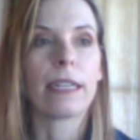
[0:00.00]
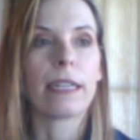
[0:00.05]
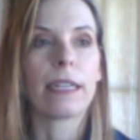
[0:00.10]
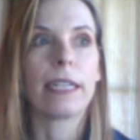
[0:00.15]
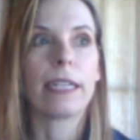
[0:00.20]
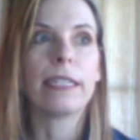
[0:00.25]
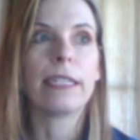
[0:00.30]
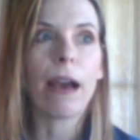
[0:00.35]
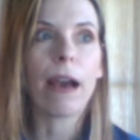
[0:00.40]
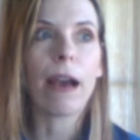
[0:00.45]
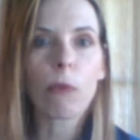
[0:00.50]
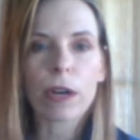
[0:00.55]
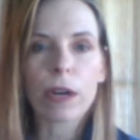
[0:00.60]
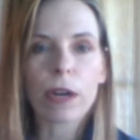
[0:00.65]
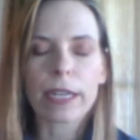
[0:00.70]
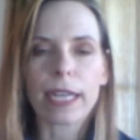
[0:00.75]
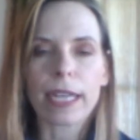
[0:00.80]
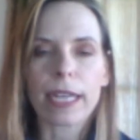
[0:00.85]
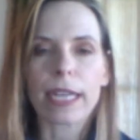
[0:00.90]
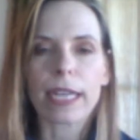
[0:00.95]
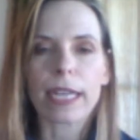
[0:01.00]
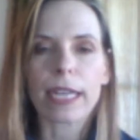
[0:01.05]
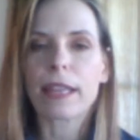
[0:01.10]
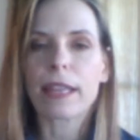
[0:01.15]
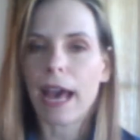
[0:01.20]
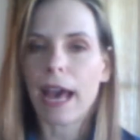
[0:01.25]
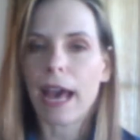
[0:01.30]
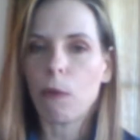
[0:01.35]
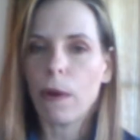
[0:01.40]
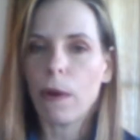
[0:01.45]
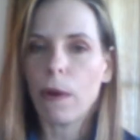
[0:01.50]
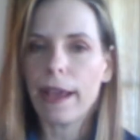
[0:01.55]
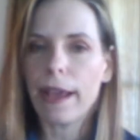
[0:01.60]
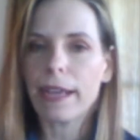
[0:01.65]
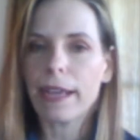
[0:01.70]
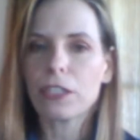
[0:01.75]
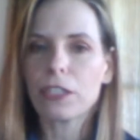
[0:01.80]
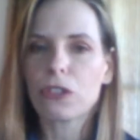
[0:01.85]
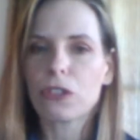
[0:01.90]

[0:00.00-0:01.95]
networking in that way,